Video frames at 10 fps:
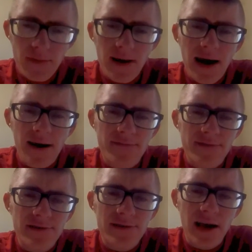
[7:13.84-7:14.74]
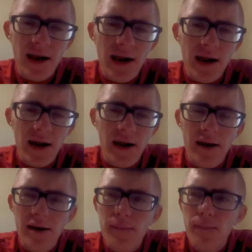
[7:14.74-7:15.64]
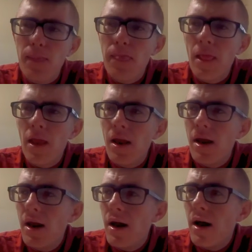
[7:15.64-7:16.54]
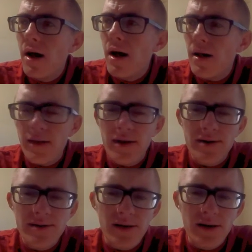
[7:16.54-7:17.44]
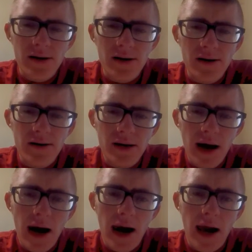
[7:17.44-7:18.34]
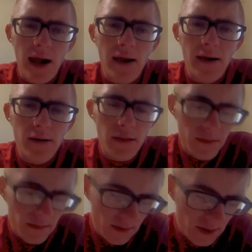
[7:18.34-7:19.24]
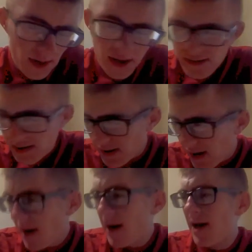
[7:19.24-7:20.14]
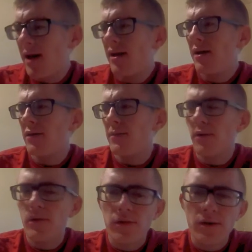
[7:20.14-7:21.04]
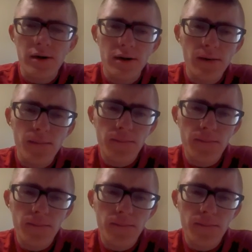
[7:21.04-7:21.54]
have to say that it's a tie. It's a tie. They're both good.